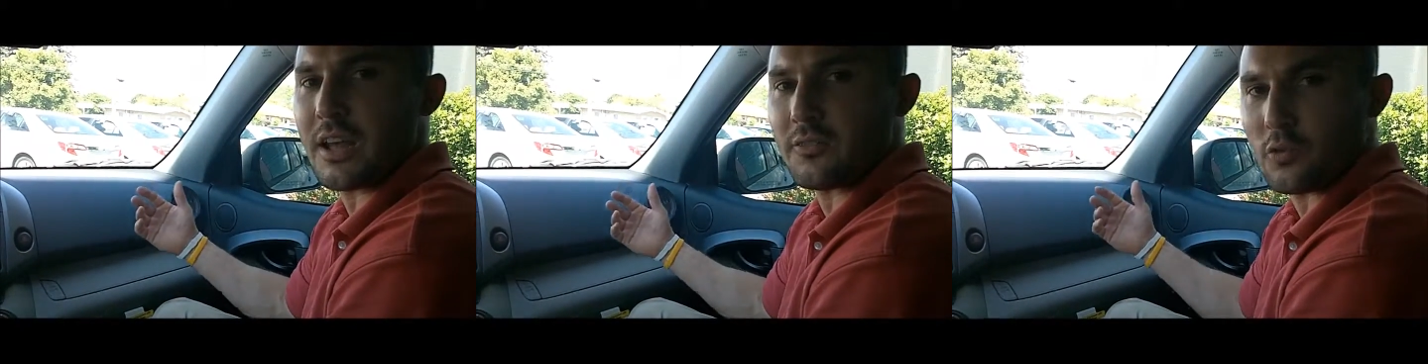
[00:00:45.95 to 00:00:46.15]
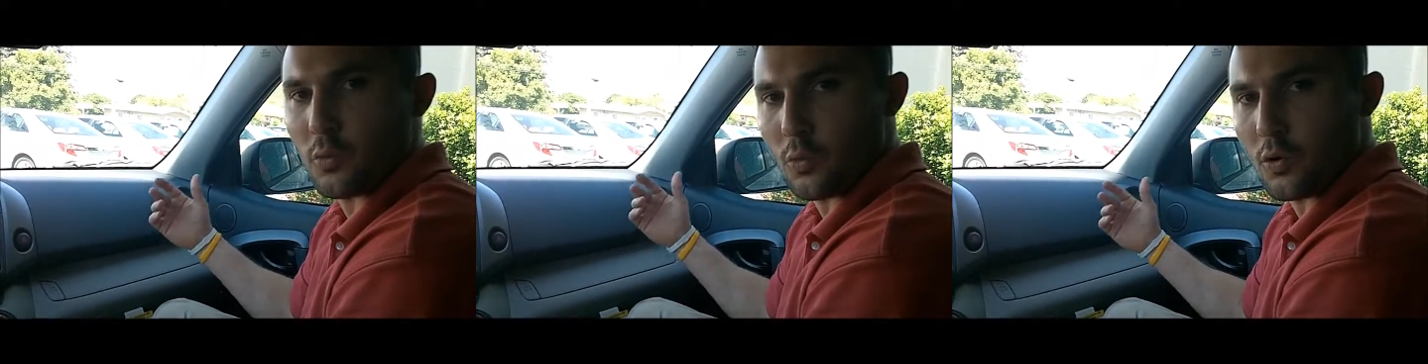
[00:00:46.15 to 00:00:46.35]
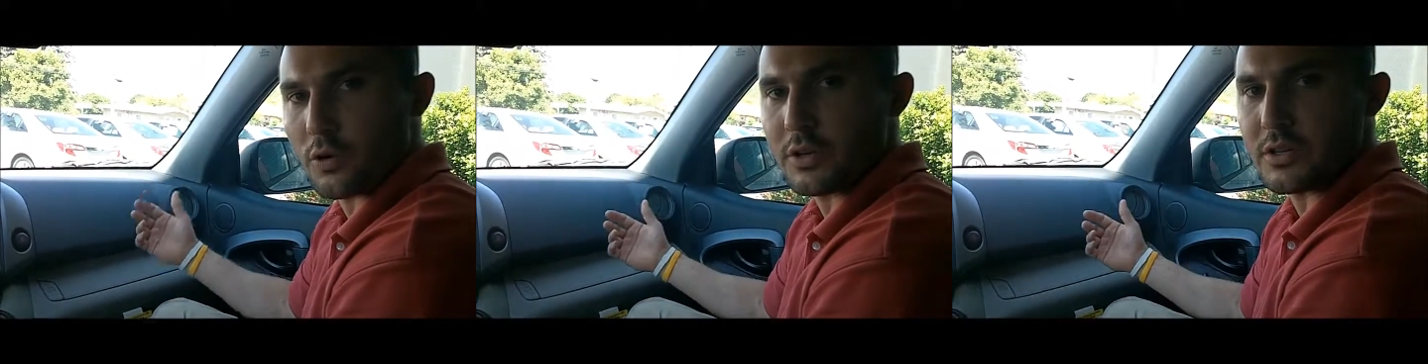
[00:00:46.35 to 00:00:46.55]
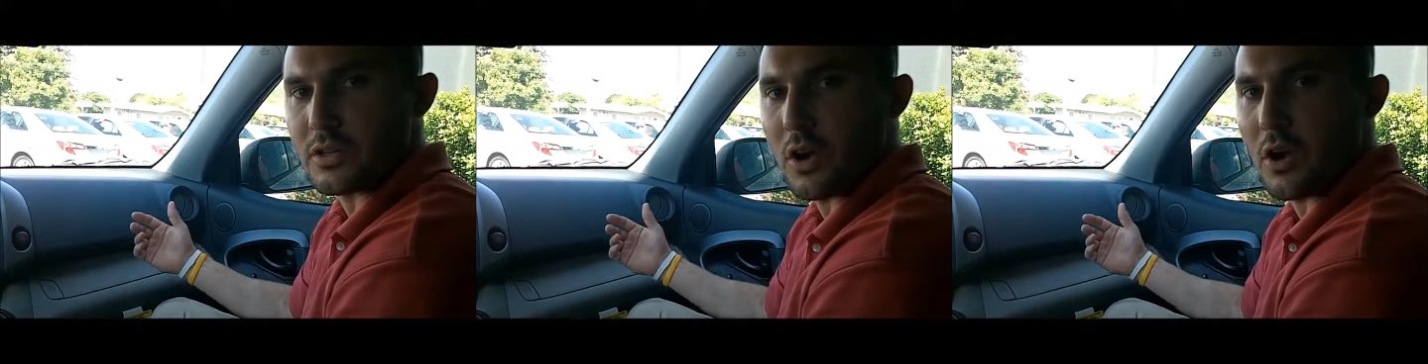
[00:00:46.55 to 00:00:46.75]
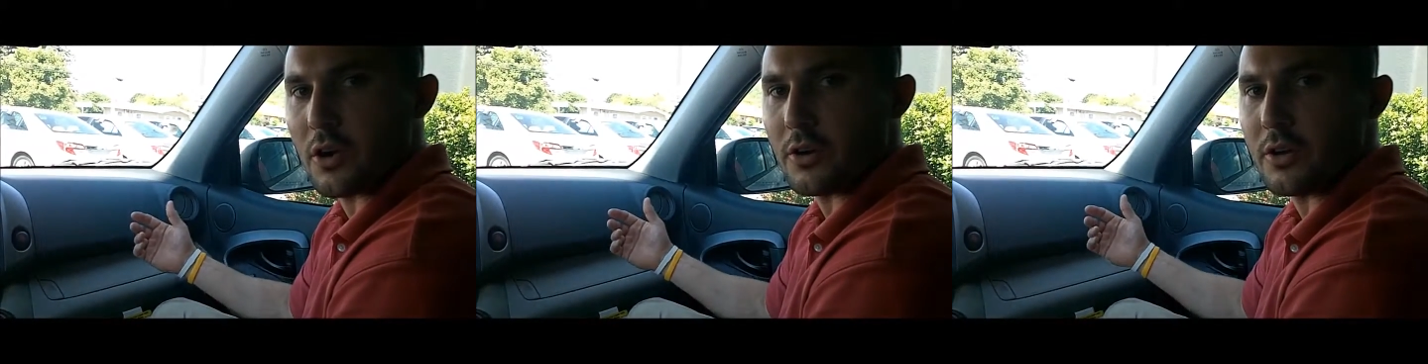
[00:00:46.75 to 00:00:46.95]
have to work as
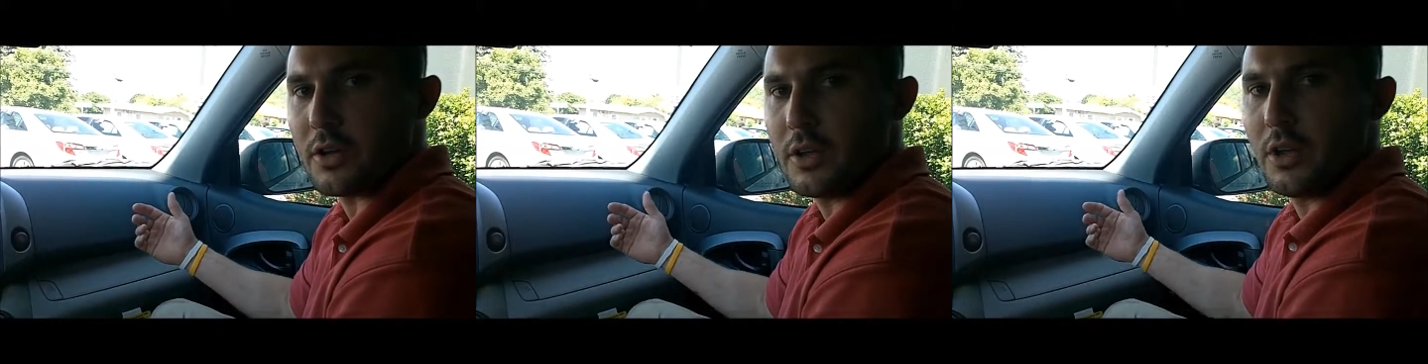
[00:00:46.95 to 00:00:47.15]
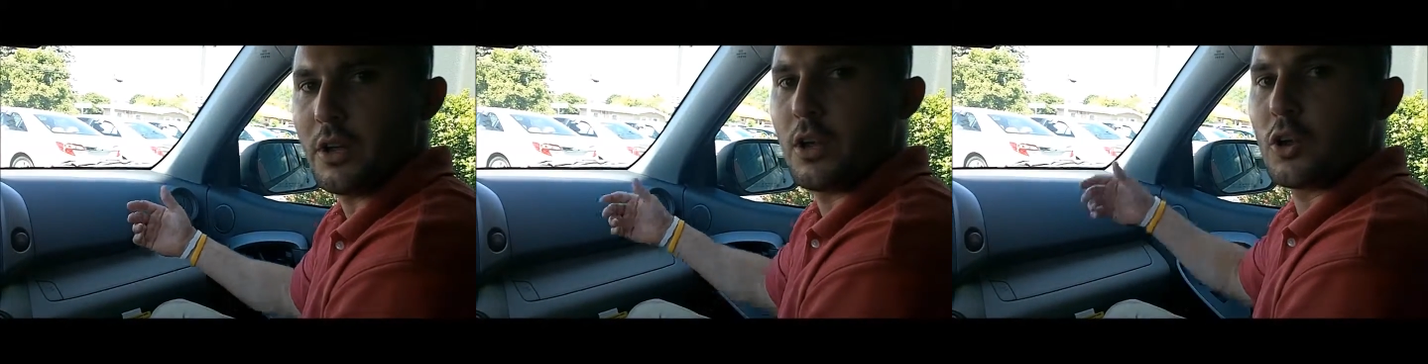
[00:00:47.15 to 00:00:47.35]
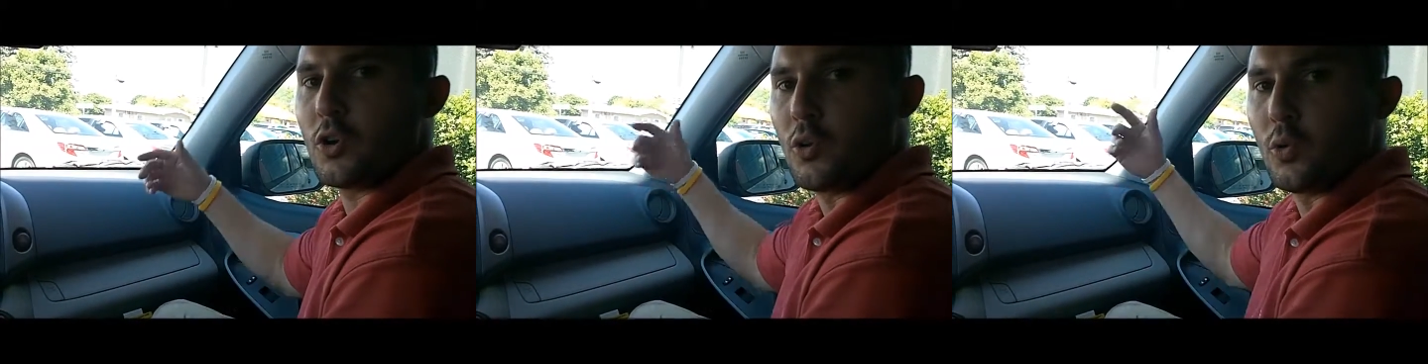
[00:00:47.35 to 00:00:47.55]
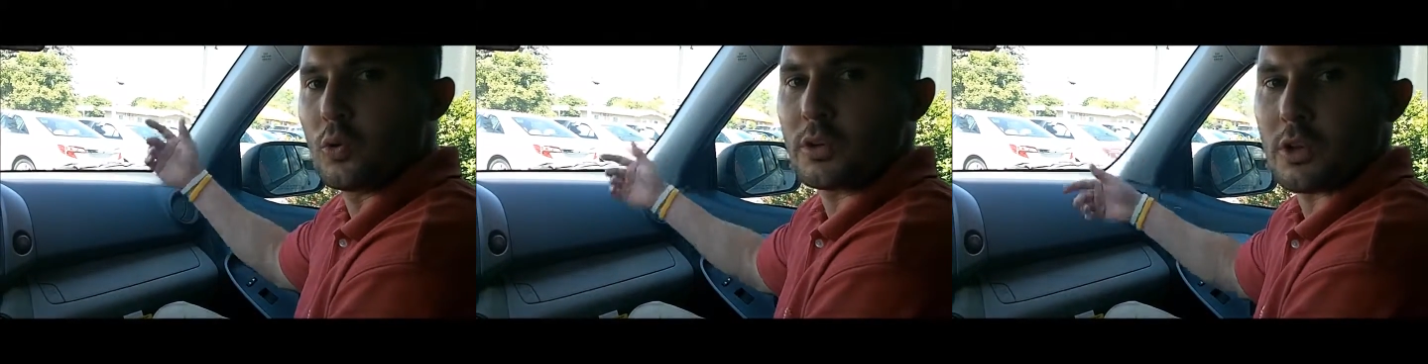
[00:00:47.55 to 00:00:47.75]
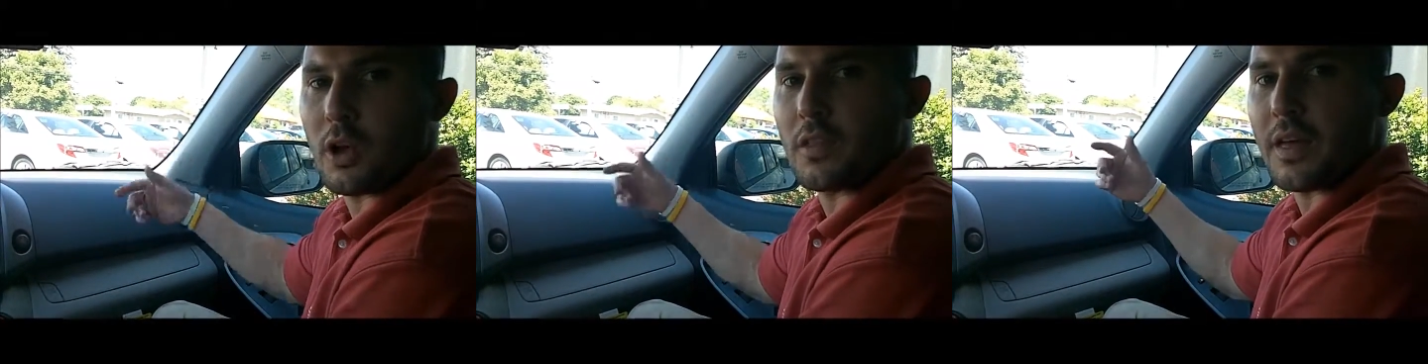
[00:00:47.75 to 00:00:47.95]
hard
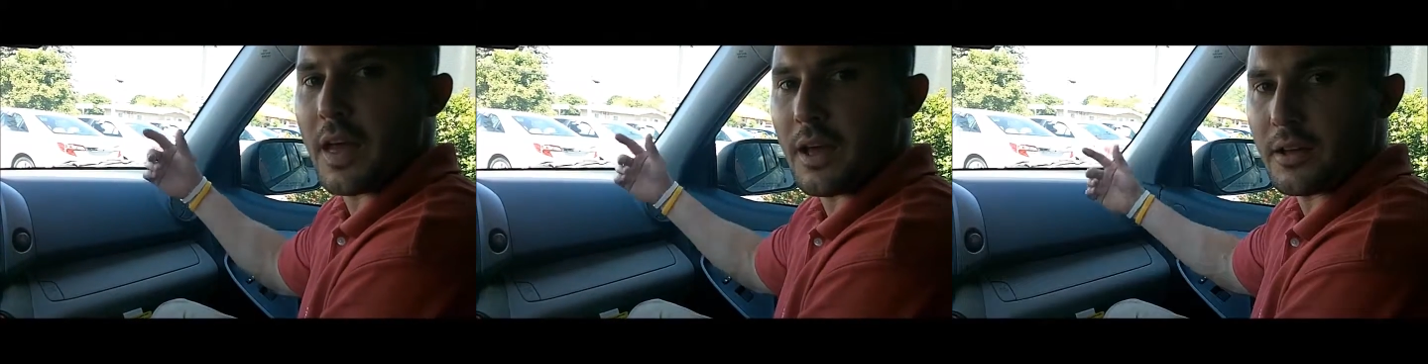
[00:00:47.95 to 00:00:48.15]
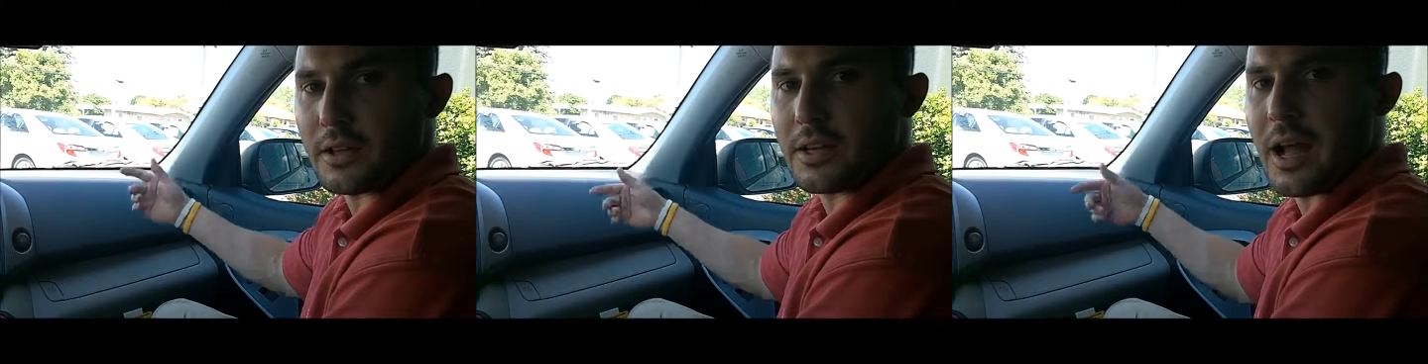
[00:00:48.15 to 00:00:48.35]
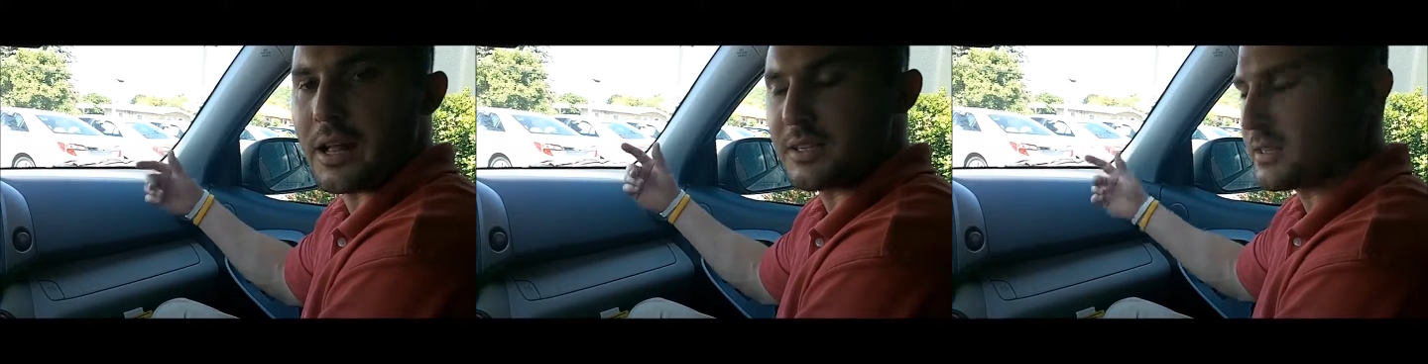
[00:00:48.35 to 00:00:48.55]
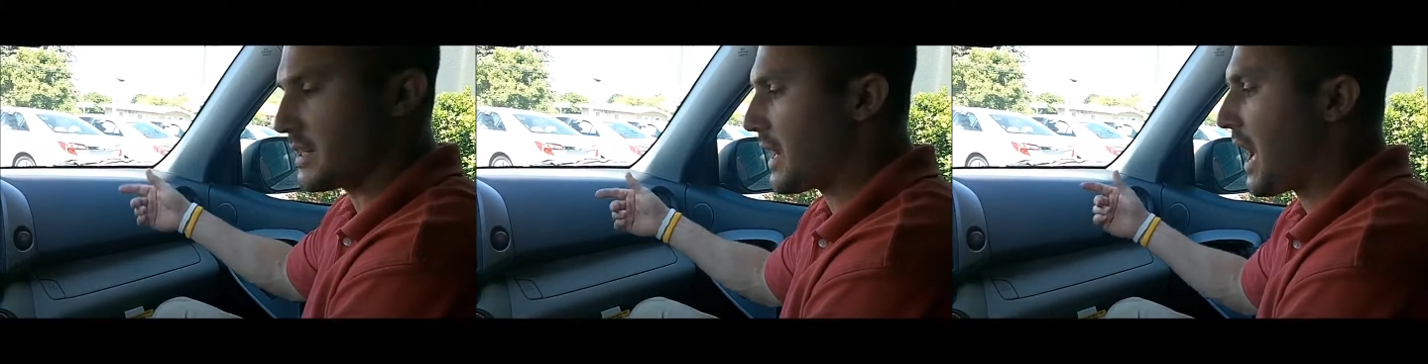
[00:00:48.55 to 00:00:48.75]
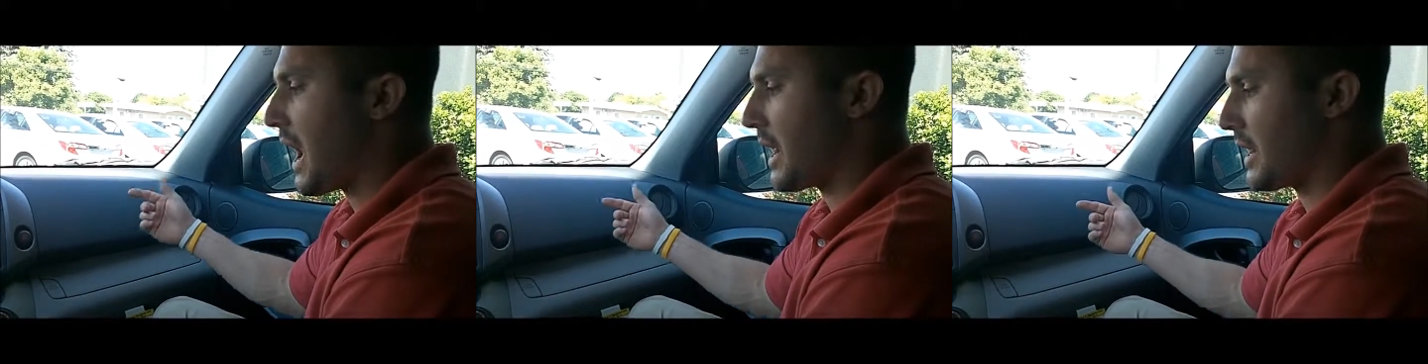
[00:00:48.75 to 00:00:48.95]
cooling all that
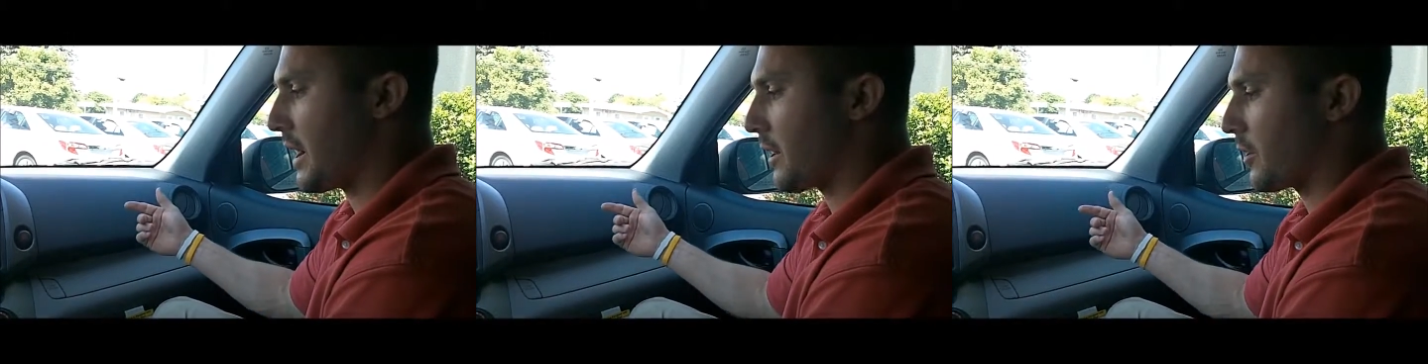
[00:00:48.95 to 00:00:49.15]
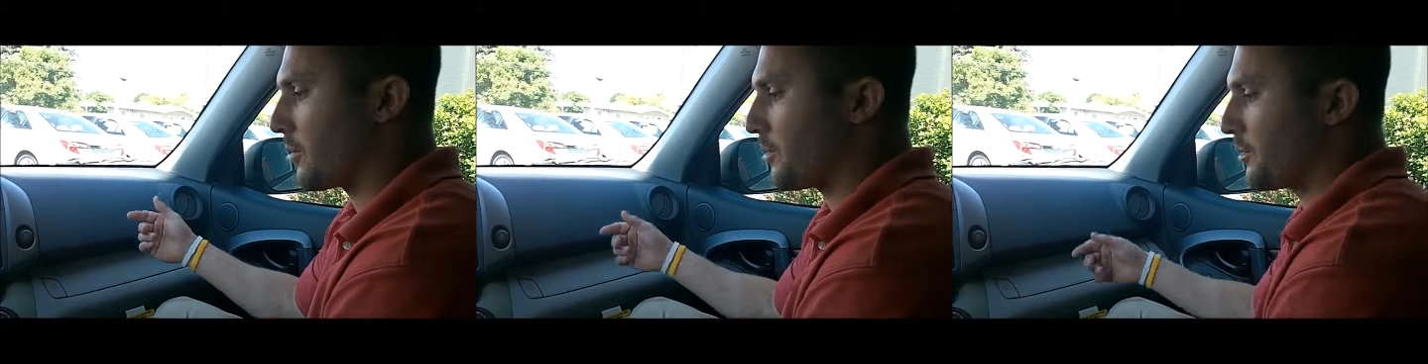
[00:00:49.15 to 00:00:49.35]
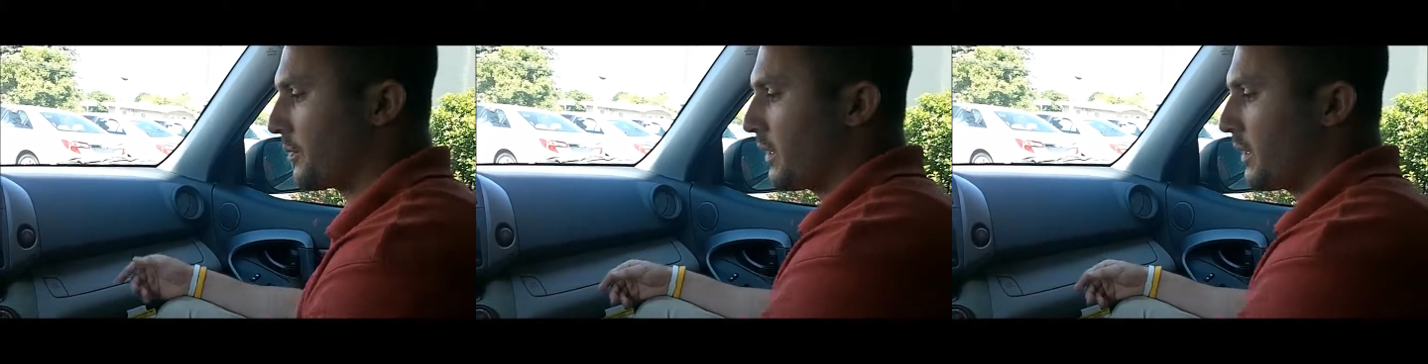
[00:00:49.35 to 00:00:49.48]
constant hot air.